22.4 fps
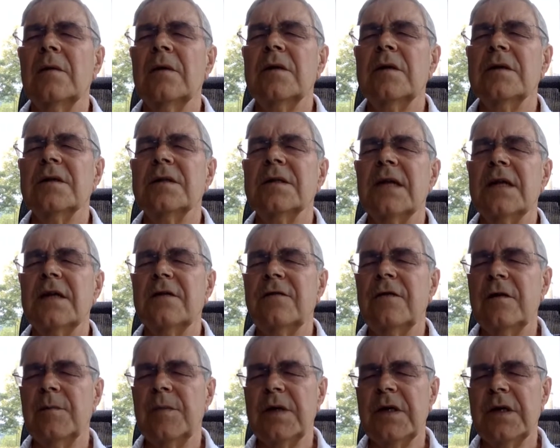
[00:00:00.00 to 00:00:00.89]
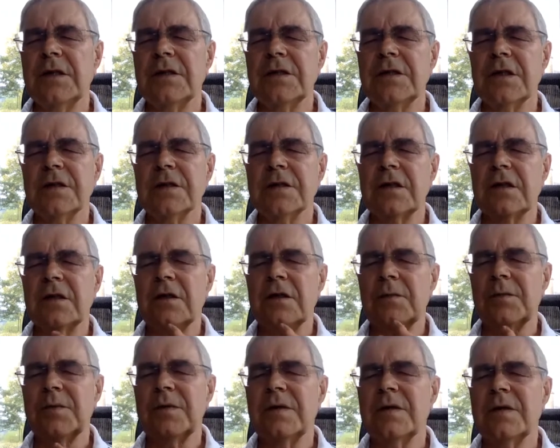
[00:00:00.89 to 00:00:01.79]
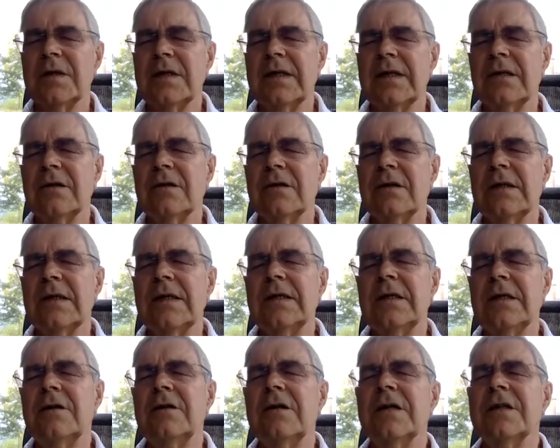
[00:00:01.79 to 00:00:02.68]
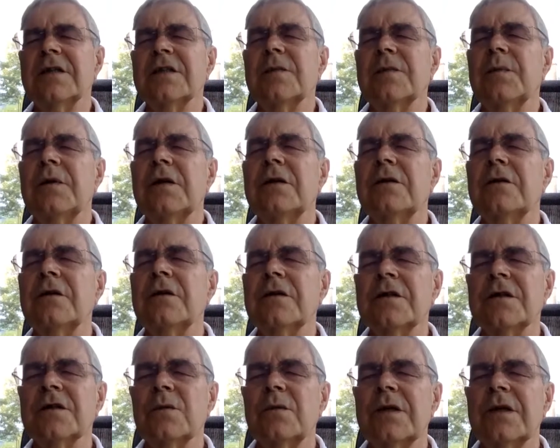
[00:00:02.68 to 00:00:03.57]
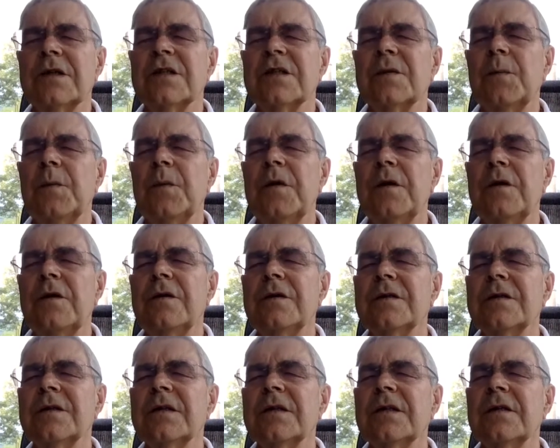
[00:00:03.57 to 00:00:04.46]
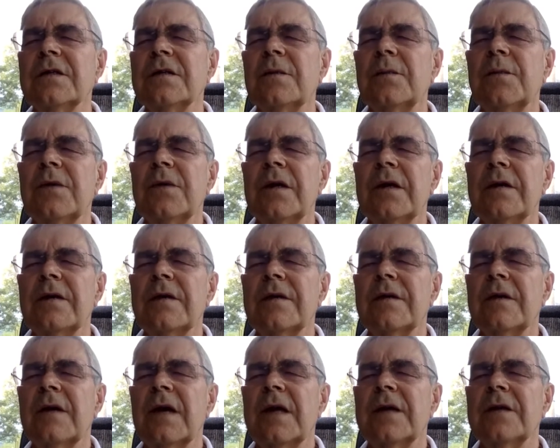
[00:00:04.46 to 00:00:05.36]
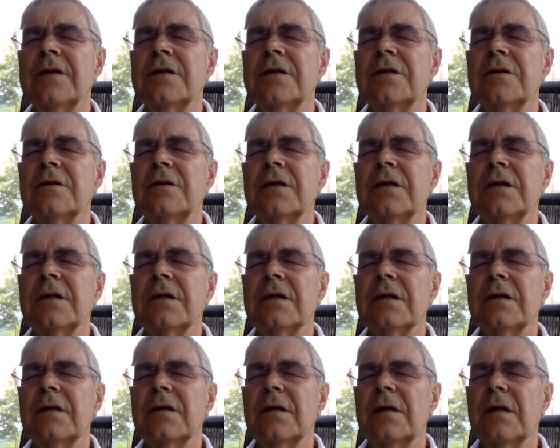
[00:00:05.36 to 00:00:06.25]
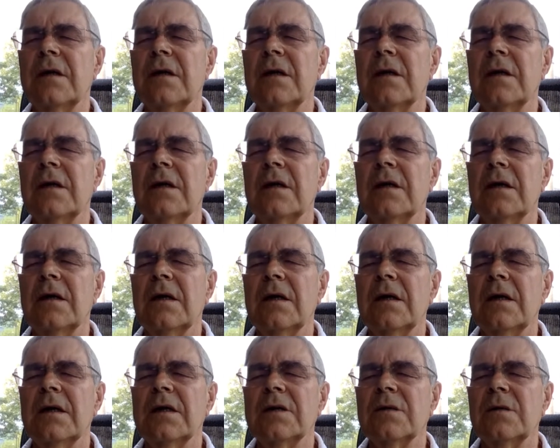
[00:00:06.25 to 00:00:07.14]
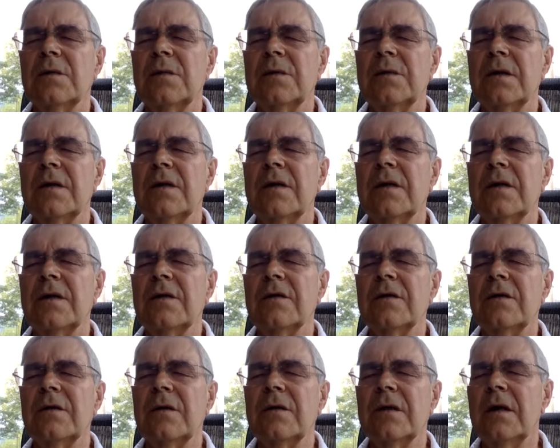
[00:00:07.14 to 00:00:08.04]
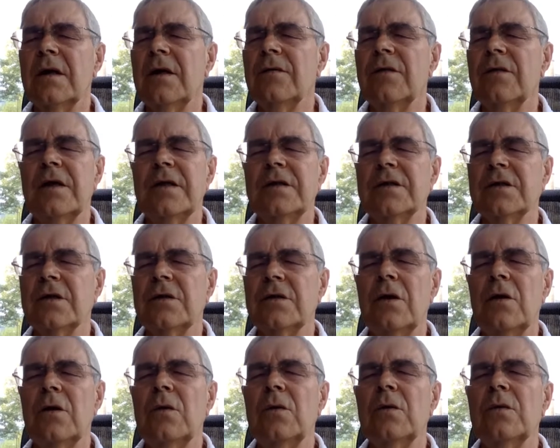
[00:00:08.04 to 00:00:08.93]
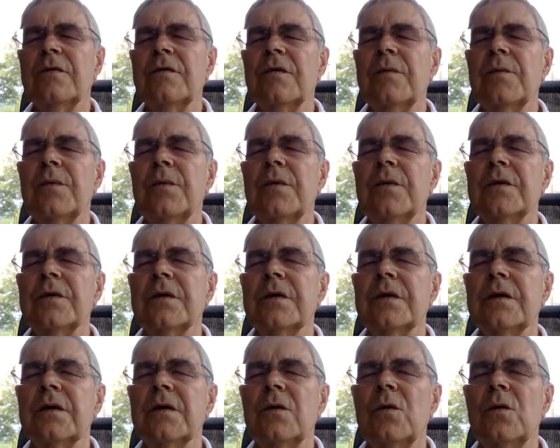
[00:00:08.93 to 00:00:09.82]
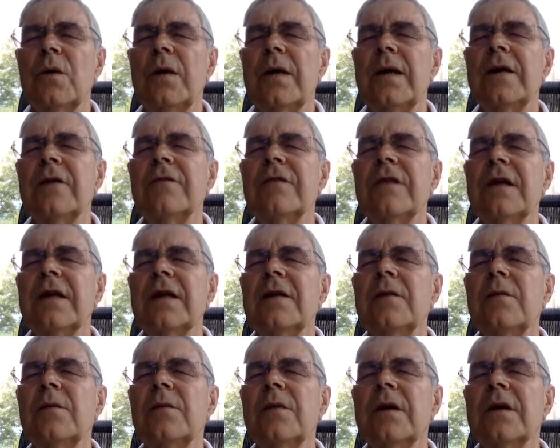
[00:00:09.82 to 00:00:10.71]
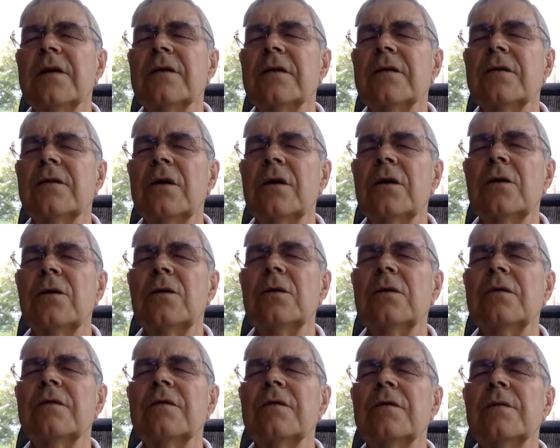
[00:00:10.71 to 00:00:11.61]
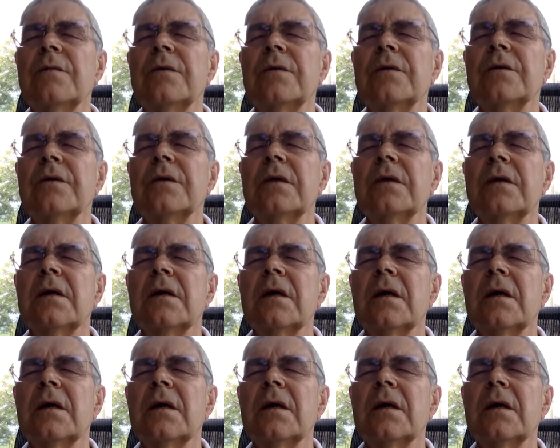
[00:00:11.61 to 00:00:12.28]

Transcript: Instead of it being just an up and down, a linear experience, we're experiencing the breath entering as you breathe in into the whole of the body, aware of the in-breath in the whole of the body,